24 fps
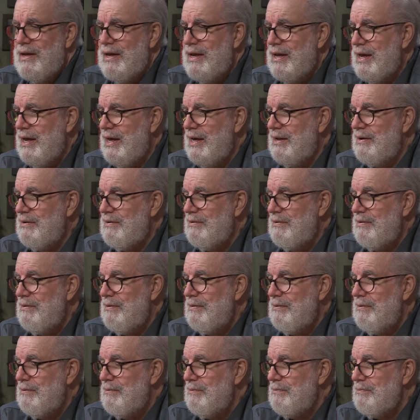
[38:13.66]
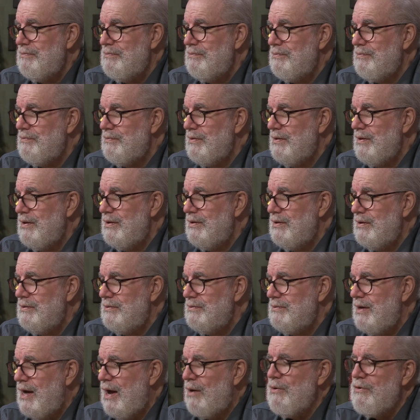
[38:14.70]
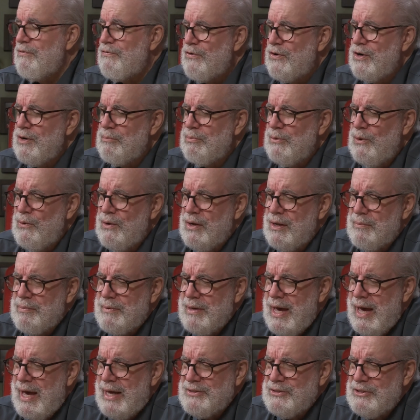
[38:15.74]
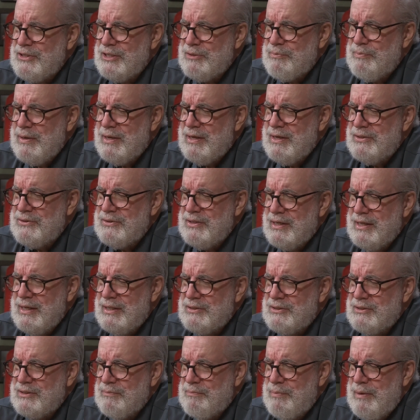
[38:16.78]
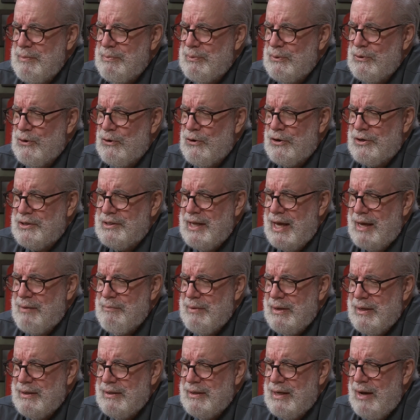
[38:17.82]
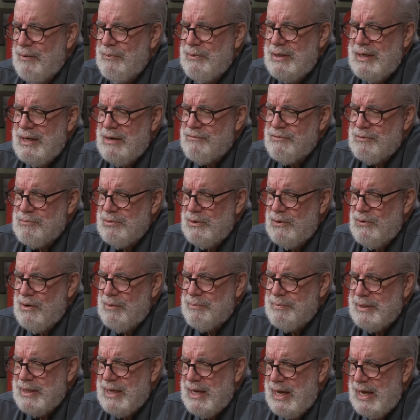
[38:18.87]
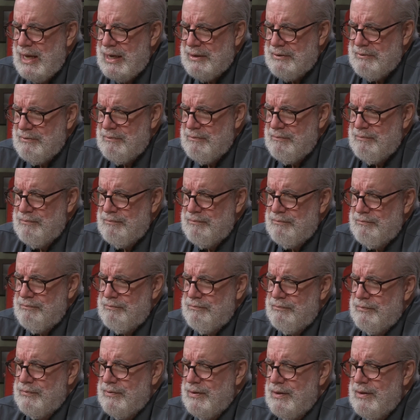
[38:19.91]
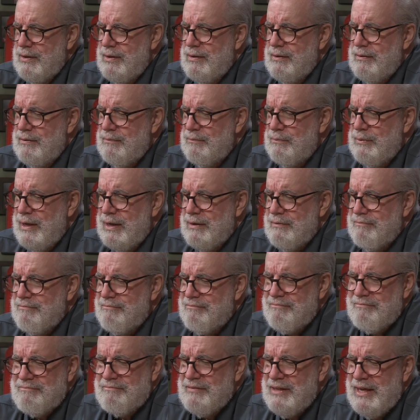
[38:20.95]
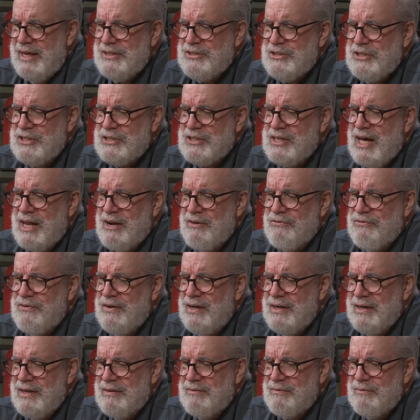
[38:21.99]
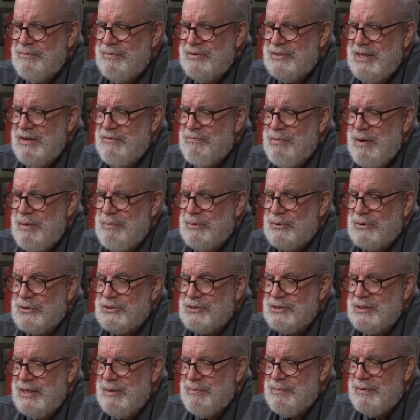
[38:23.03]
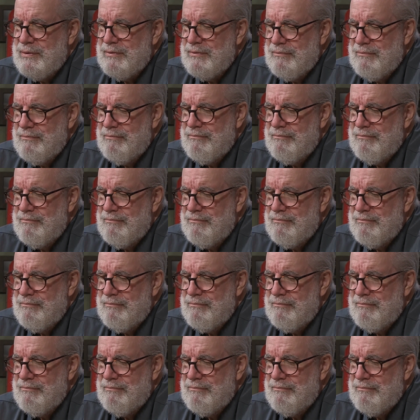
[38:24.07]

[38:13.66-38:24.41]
And I refer to blowing up cats just because it gets people irked at me. I would never blow up a cat. But it's just kind of fun to see if people are sleeping.